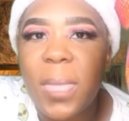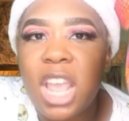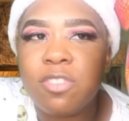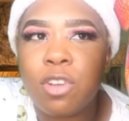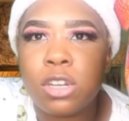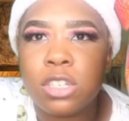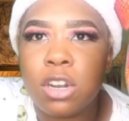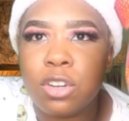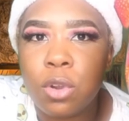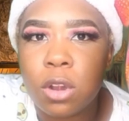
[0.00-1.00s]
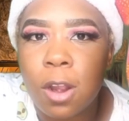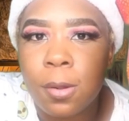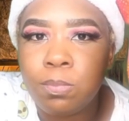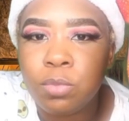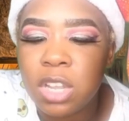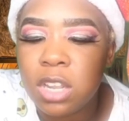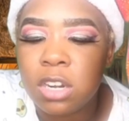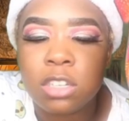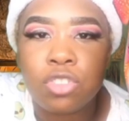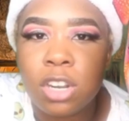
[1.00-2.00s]
As far as her daughter getting in
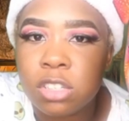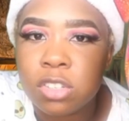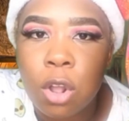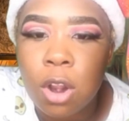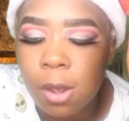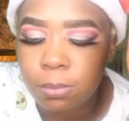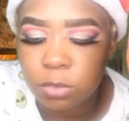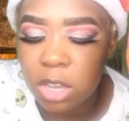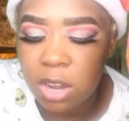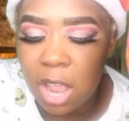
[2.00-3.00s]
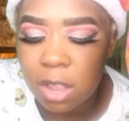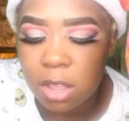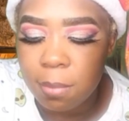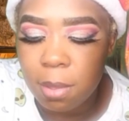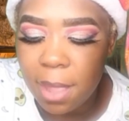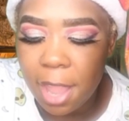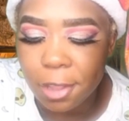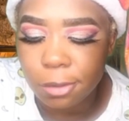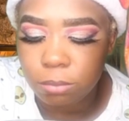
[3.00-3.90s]
a stranger's car and not coming back.